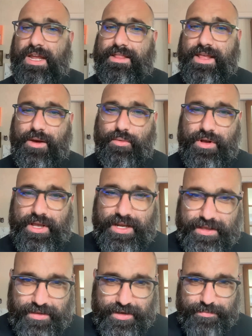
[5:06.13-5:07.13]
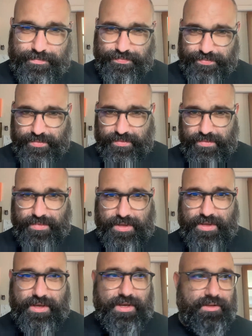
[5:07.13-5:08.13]
that while getting
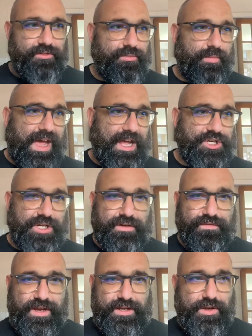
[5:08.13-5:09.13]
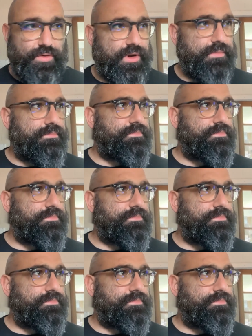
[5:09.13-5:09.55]
smashing effect going.